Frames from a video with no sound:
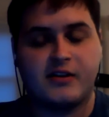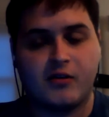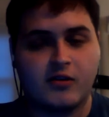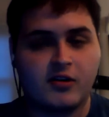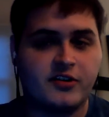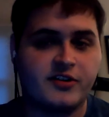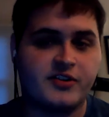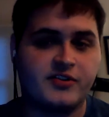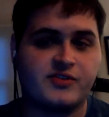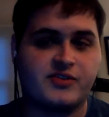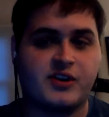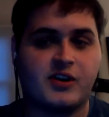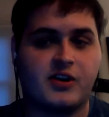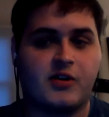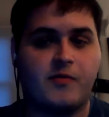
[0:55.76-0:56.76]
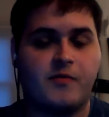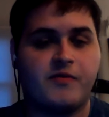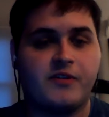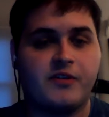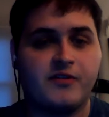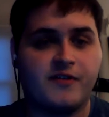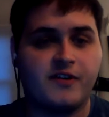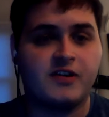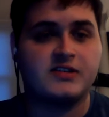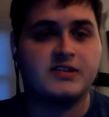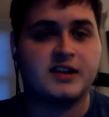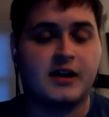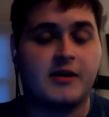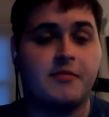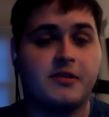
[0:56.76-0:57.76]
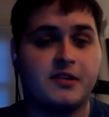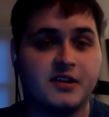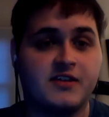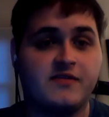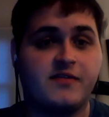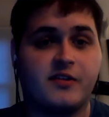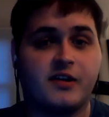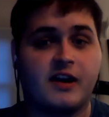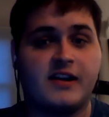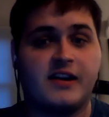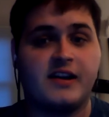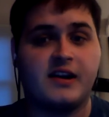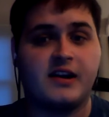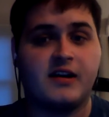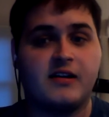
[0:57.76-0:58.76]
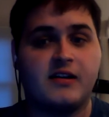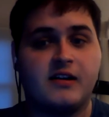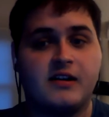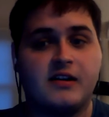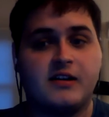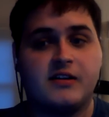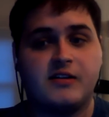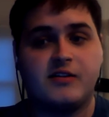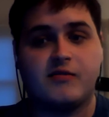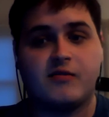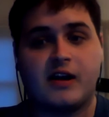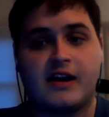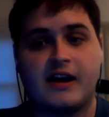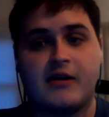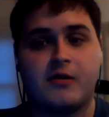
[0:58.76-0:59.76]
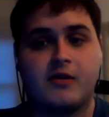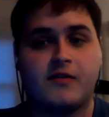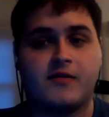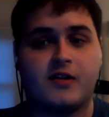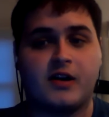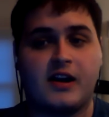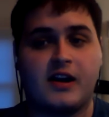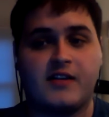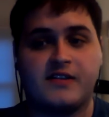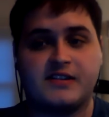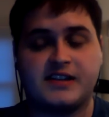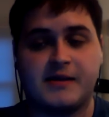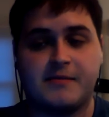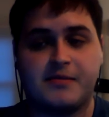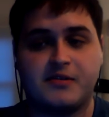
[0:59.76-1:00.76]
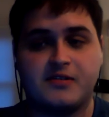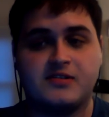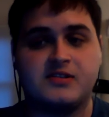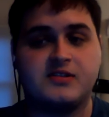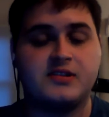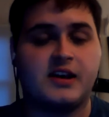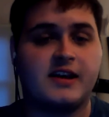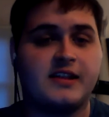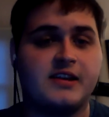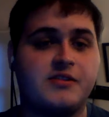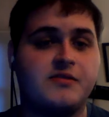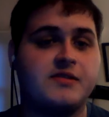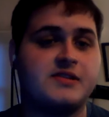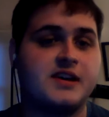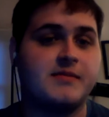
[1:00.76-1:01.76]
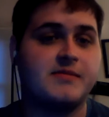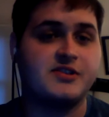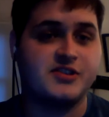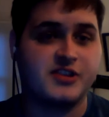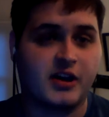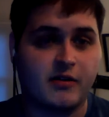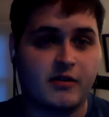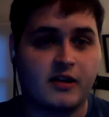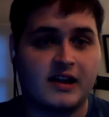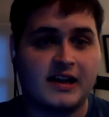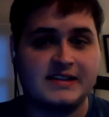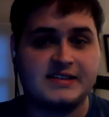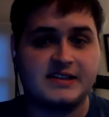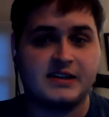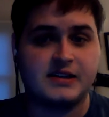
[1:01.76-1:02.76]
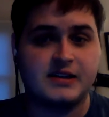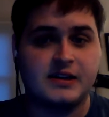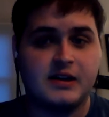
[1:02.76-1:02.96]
In order to do so, you first got to believe your idea. You write out with a variety of examples, then you attempt to generalize it.